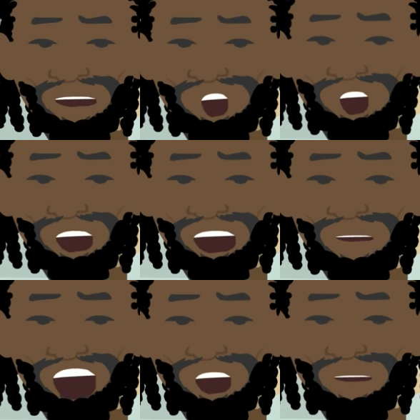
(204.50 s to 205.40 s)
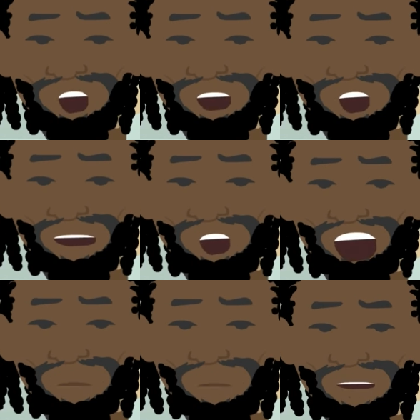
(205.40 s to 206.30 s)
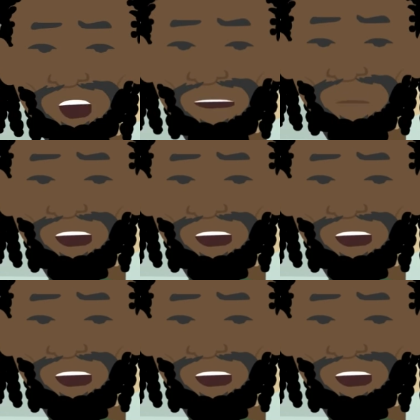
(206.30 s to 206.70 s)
Hey man, they tried to clean me up, but I